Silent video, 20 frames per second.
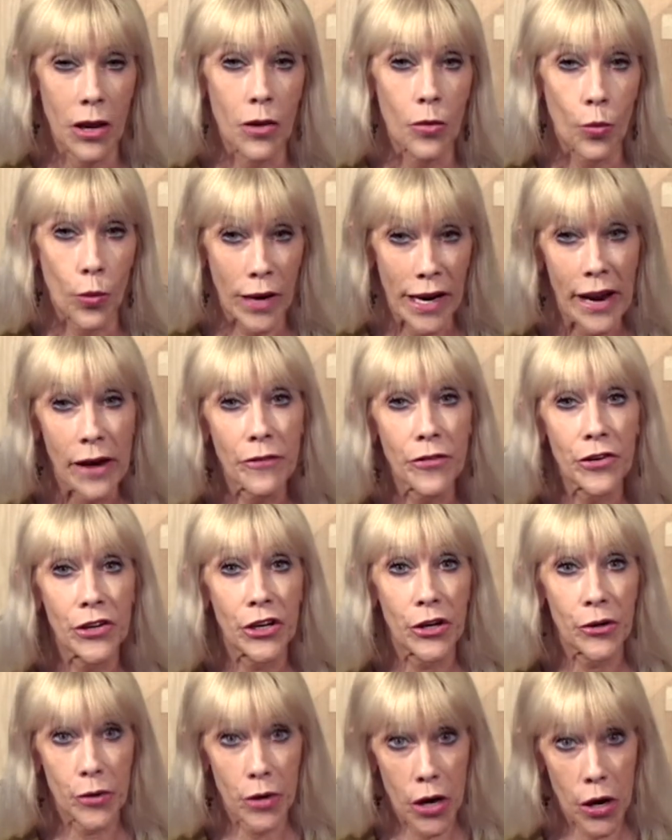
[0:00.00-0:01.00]
Whenever
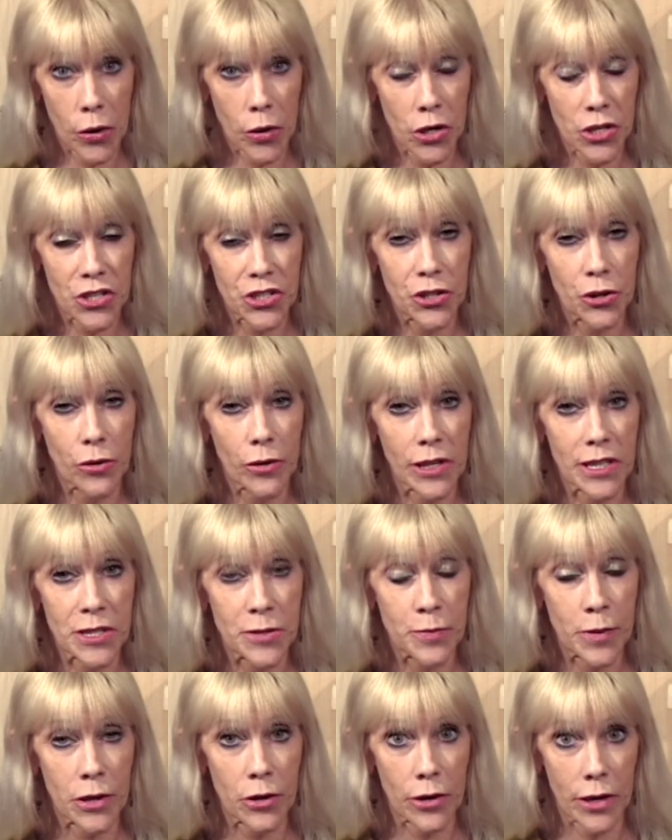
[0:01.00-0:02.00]
you notice you're
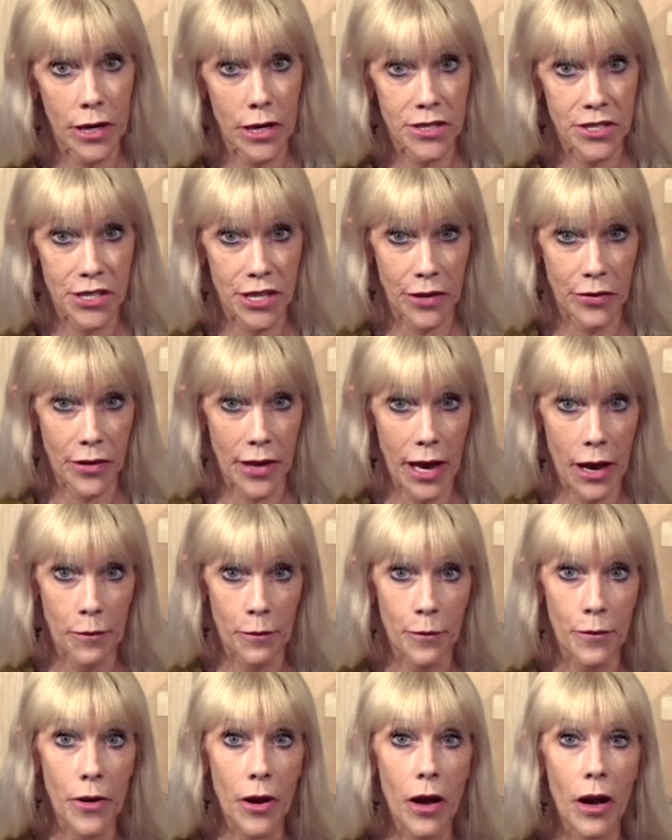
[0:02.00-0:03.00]
experiencing
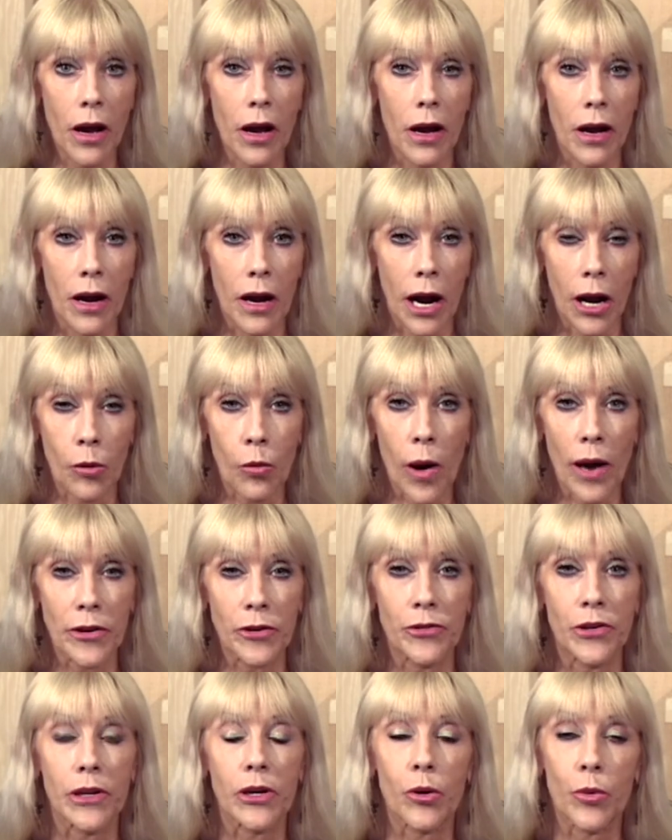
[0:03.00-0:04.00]
them, I want you
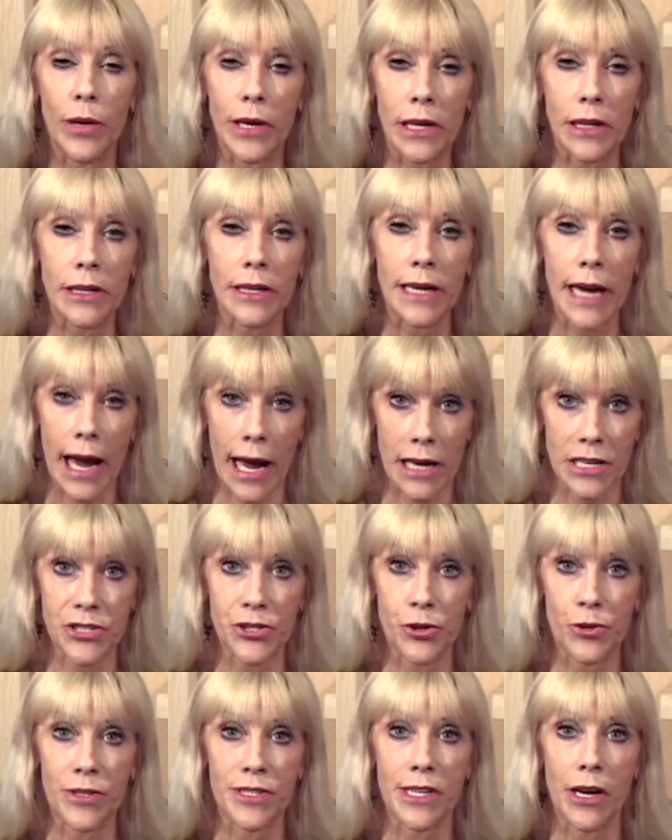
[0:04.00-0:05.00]
to quickly ask
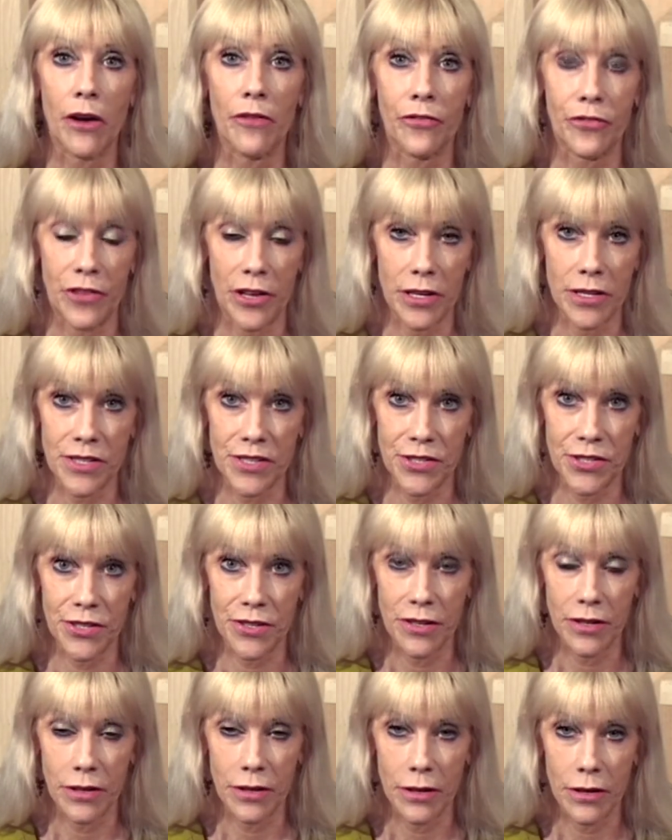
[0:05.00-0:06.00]
yourself this:
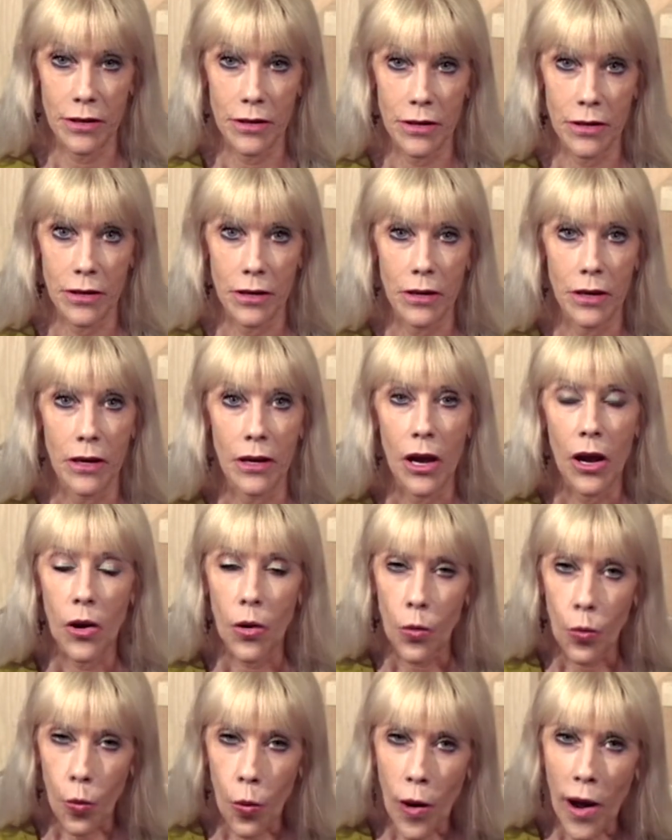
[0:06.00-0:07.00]

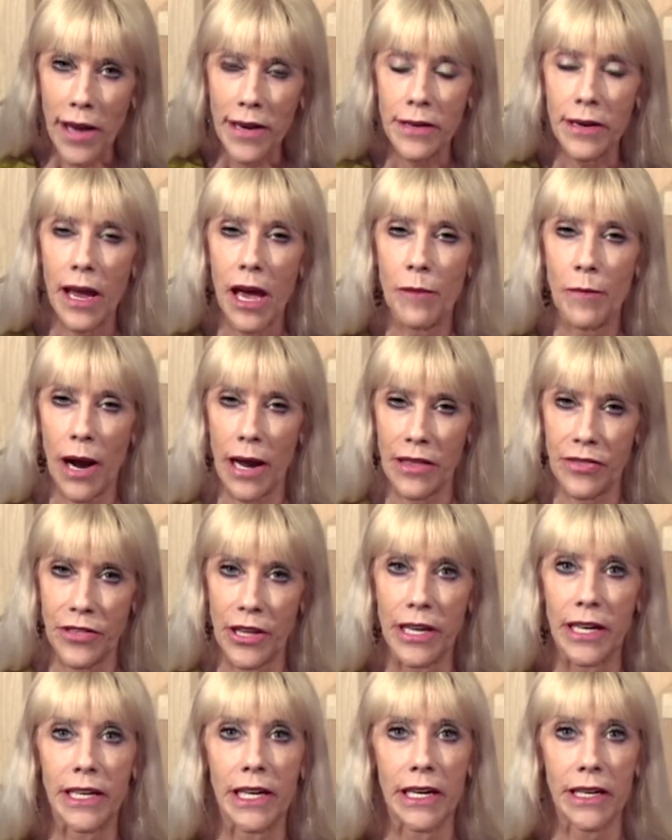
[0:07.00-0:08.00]
what am I
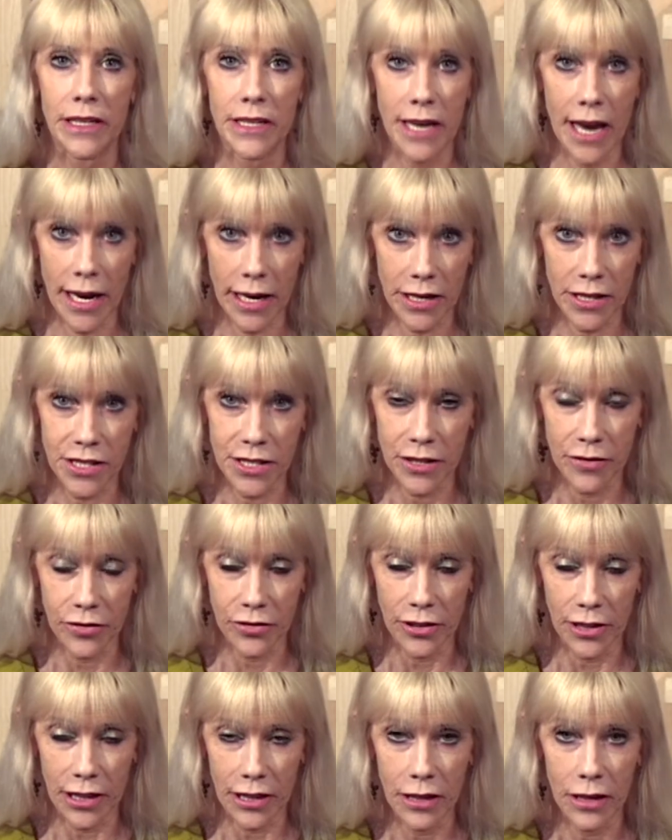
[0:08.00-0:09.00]
thinking
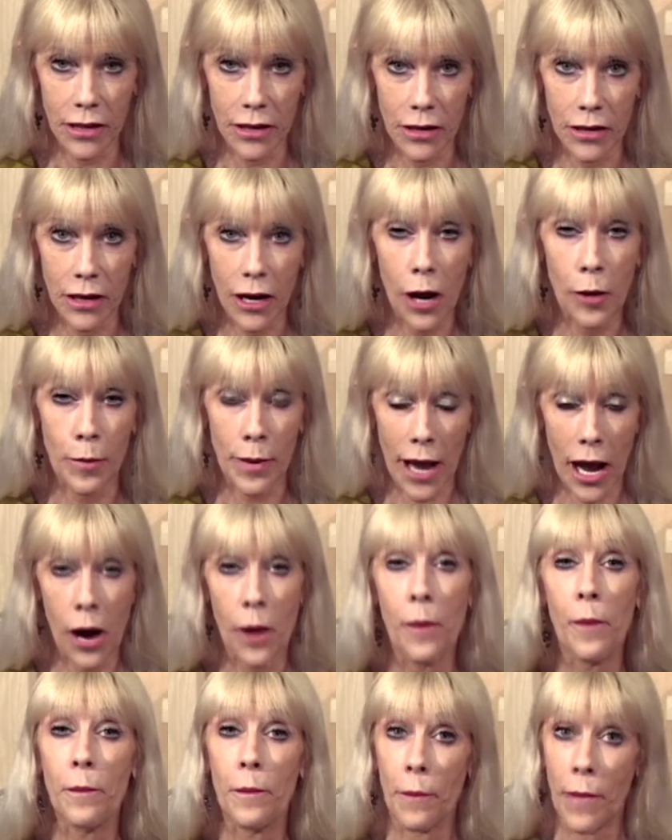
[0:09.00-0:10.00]
negatively about
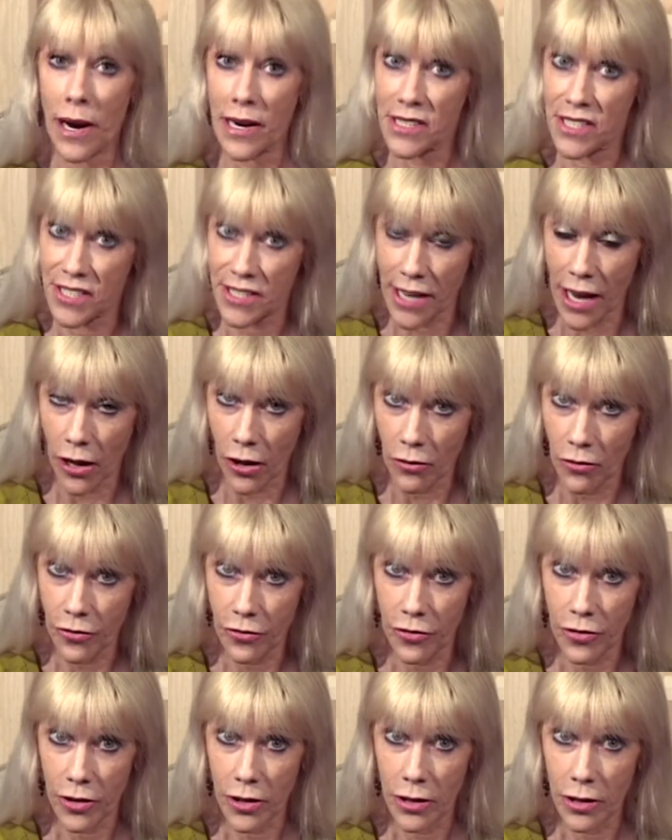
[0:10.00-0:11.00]
myself?